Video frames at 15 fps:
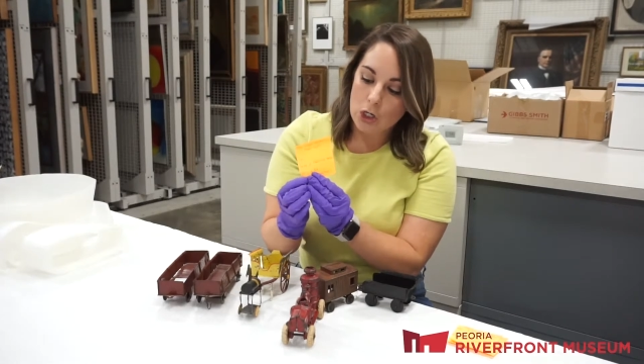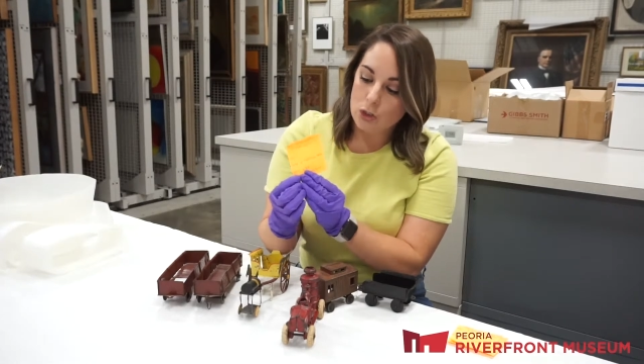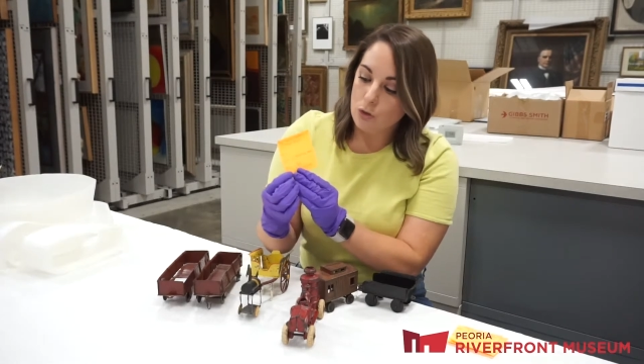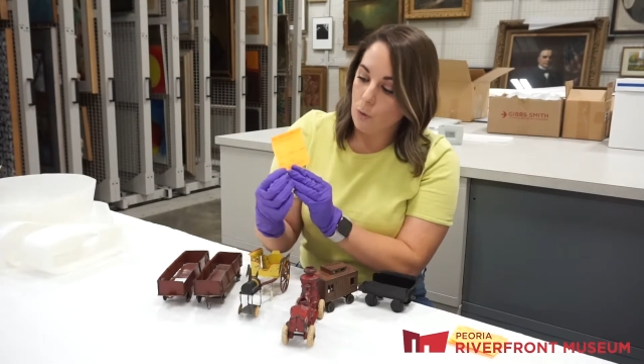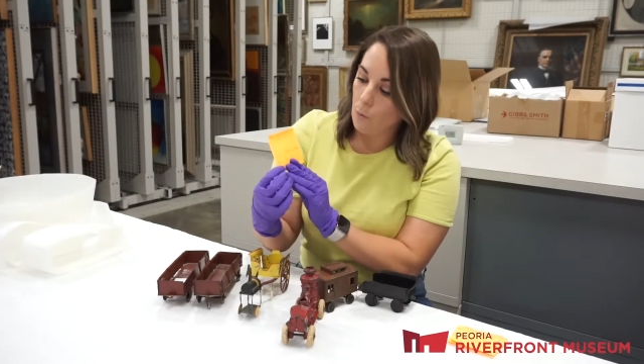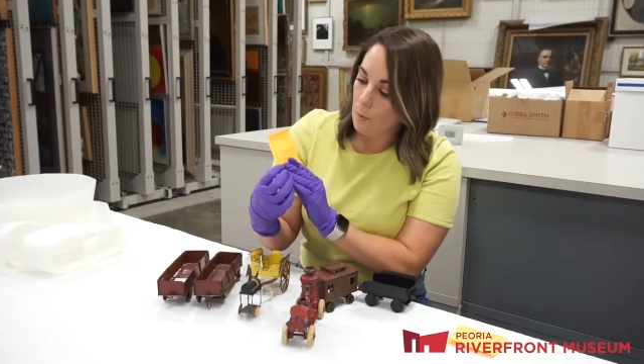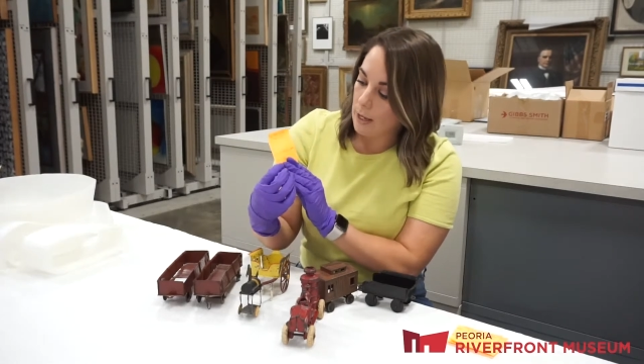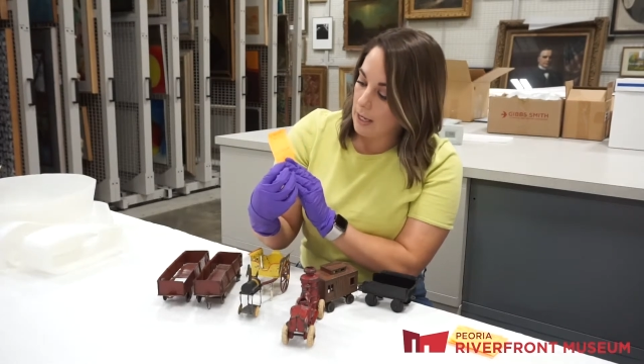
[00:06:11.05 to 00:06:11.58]

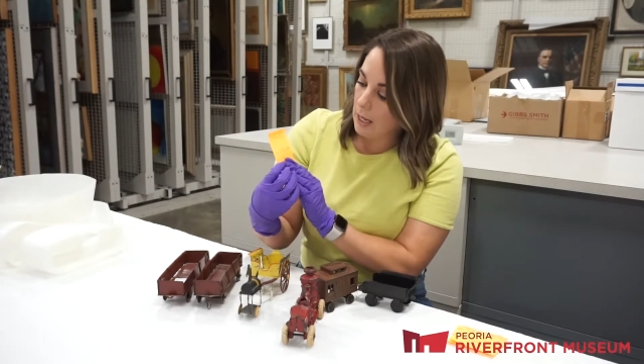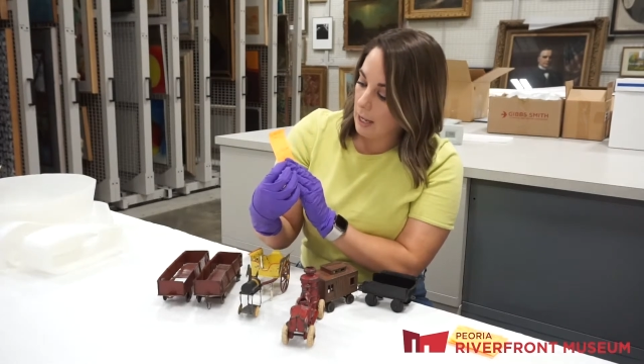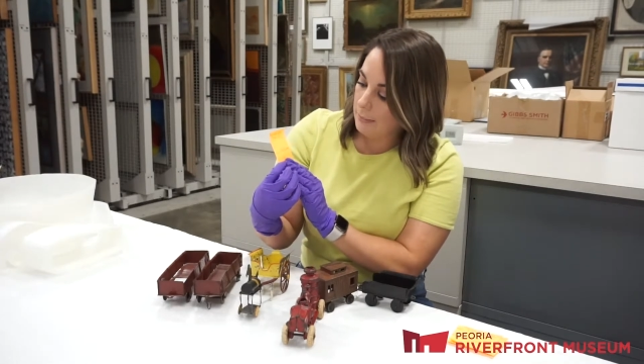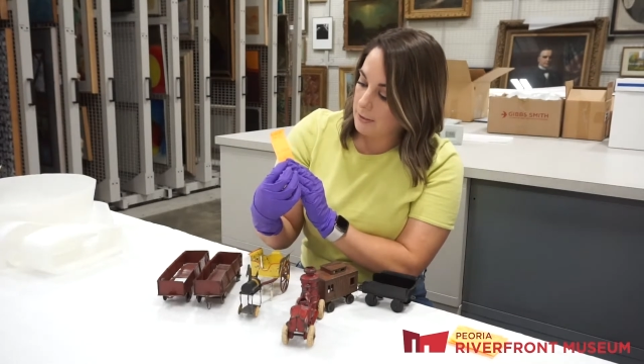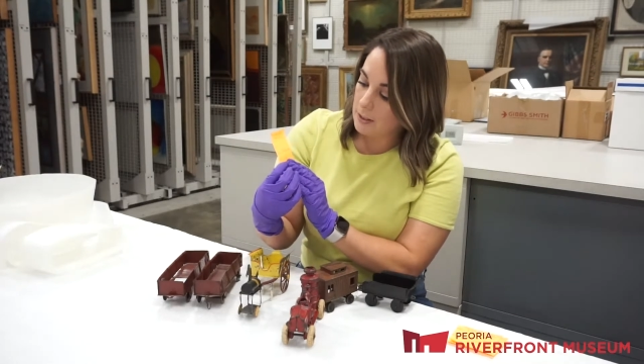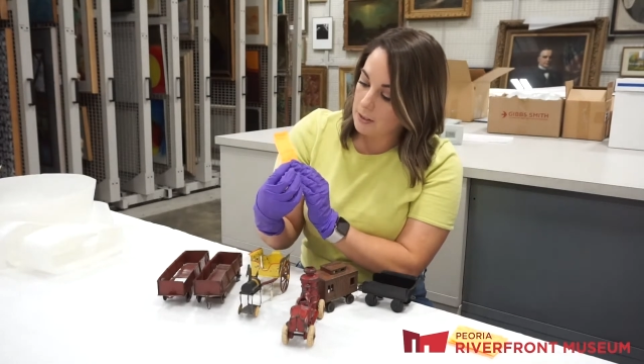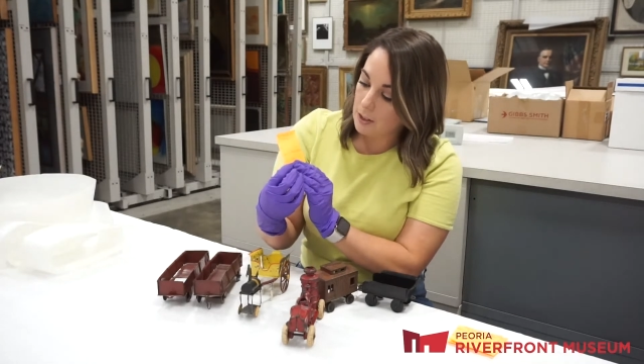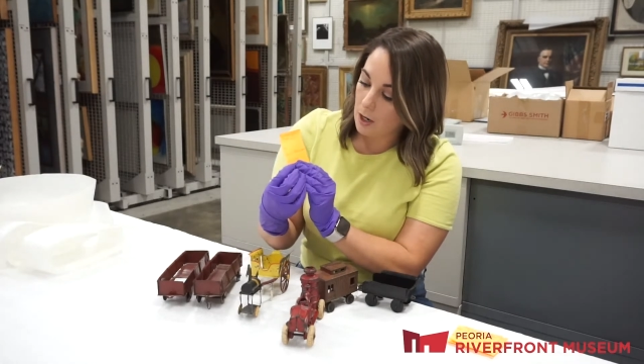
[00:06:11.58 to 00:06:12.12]
So we
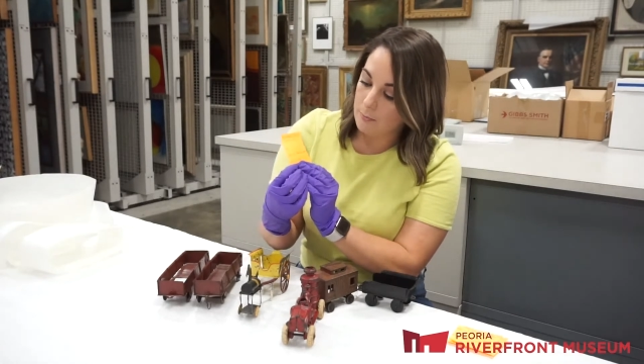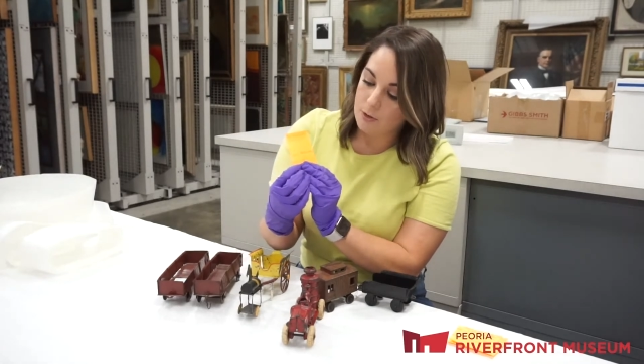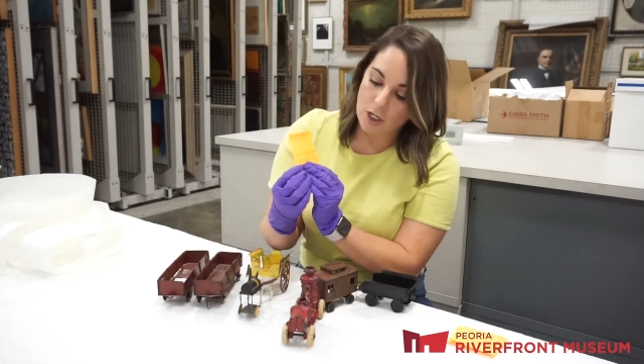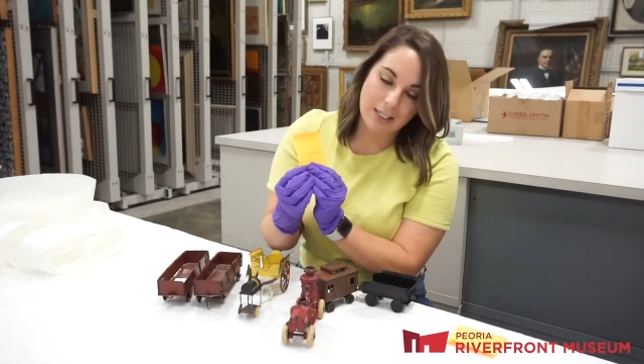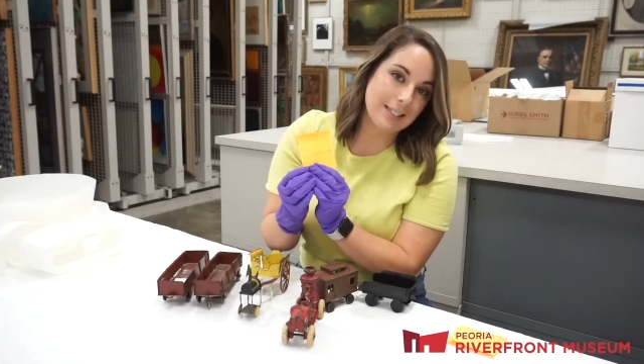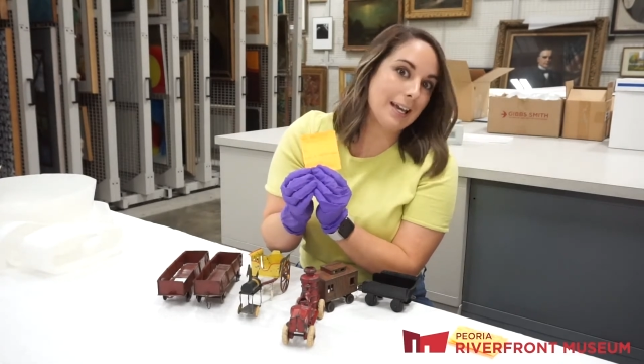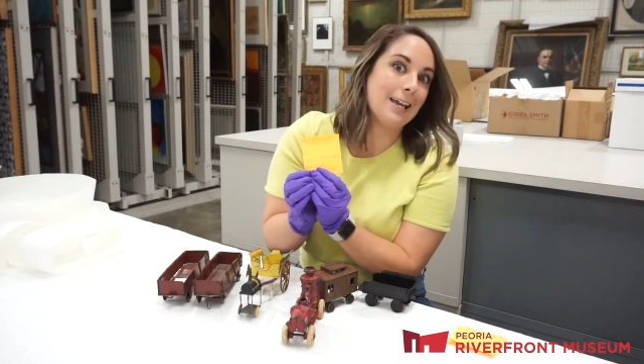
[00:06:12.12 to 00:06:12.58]
got these objects